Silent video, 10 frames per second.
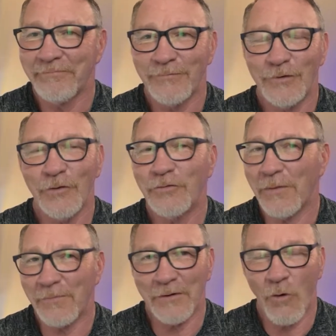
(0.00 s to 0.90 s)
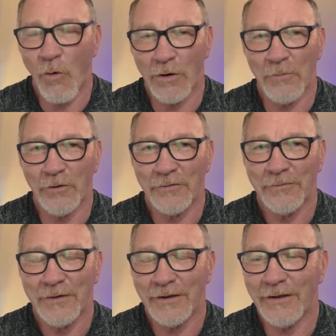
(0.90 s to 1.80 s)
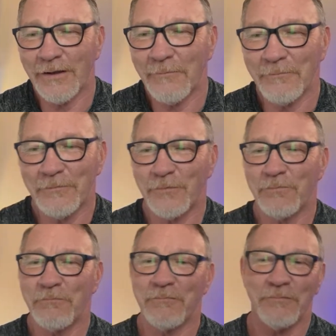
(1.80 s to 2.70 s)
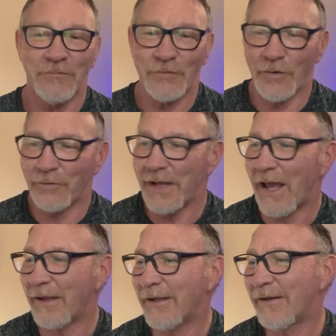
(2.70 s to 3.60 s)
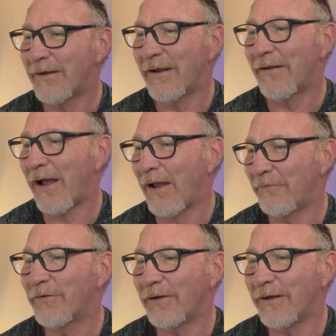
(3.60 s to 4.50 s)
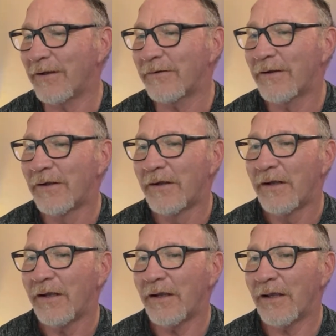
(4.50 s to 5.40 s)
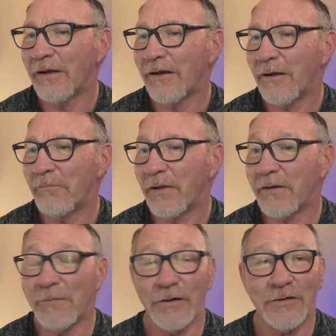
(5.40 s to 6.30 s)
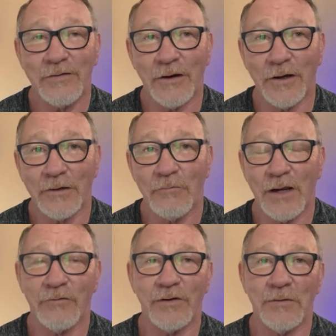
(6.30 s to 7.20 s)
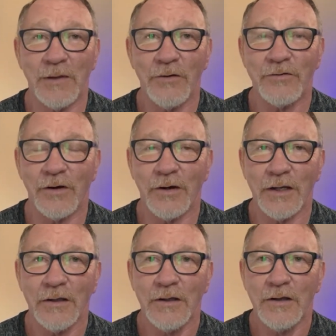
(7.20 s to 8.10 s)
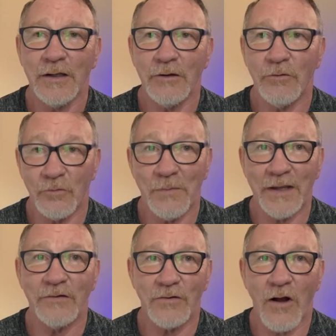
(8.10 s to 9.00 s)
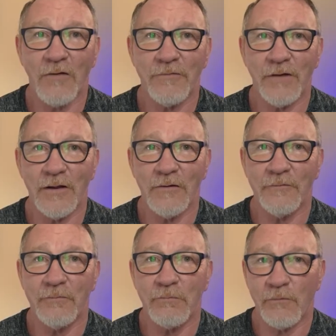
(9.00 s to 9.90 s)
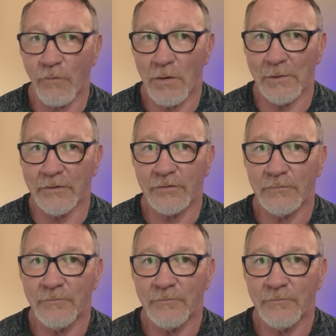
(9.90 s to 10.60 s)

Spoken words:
do something horrible. So yeah, I've seen it, and but the military, when I was in the military, it was based off of performance.